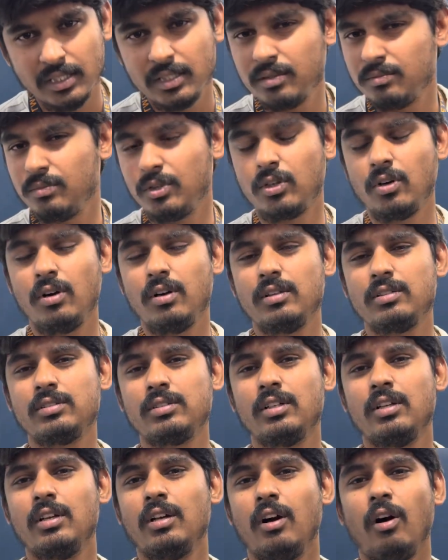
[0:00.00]
because
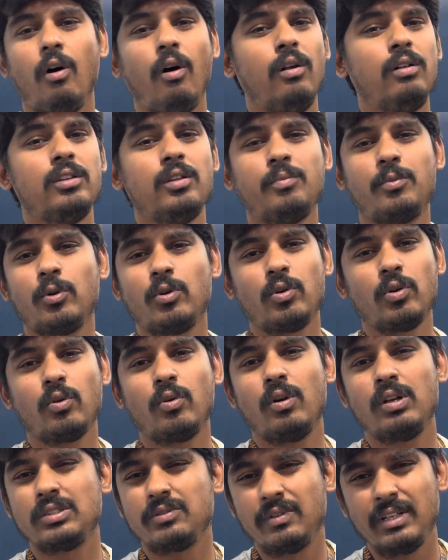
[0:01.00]
all the
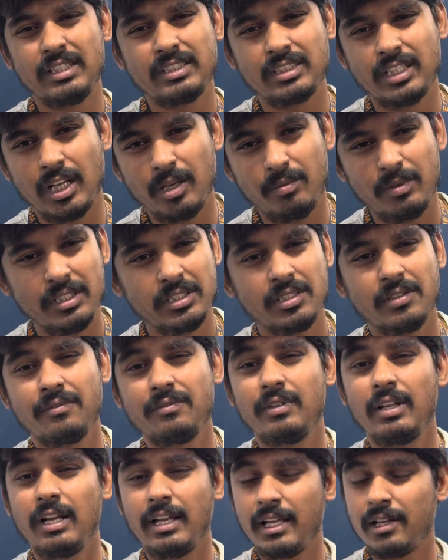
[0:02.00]
protocols will establish if
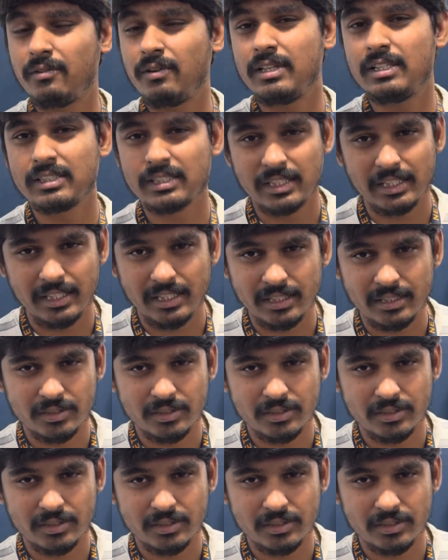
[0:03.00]
the layer 1 is clear.